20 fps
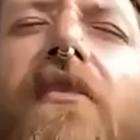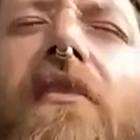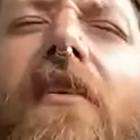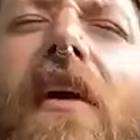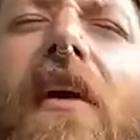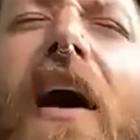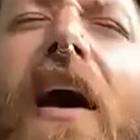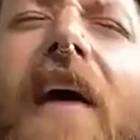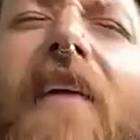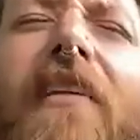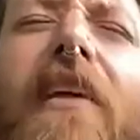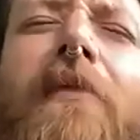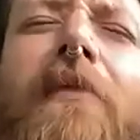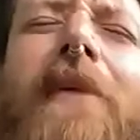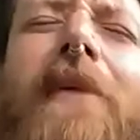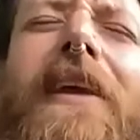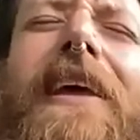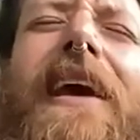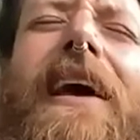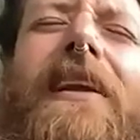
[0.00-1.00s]
Has anybody
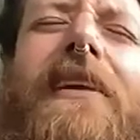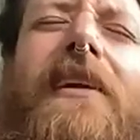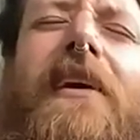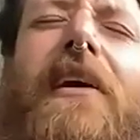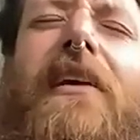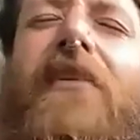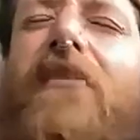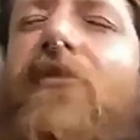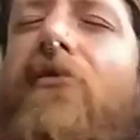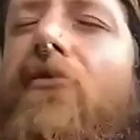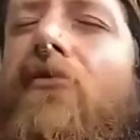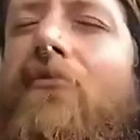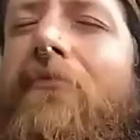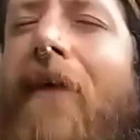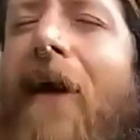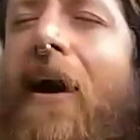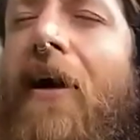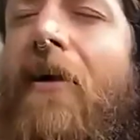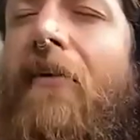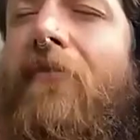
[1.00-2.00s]
yet in Zoom
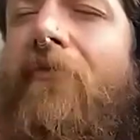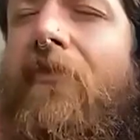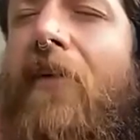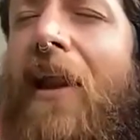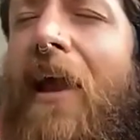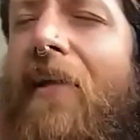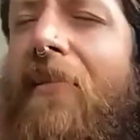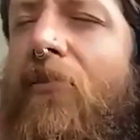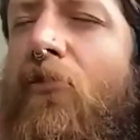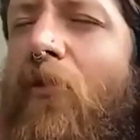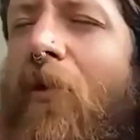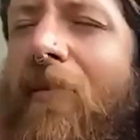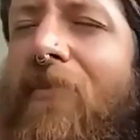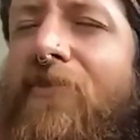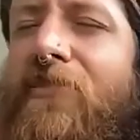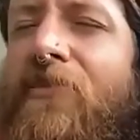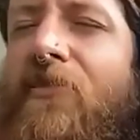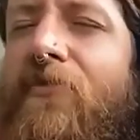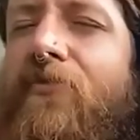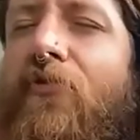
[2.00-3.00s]
have a last
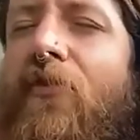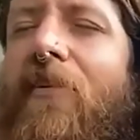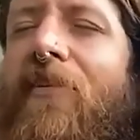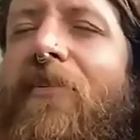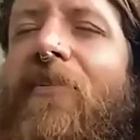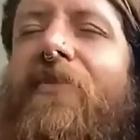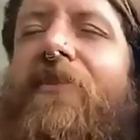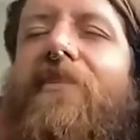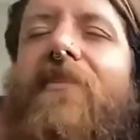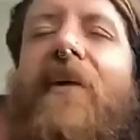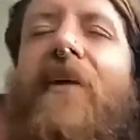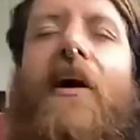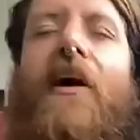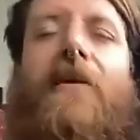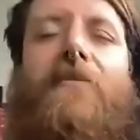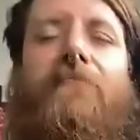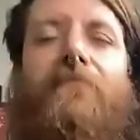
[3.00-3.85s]
question for us at this time?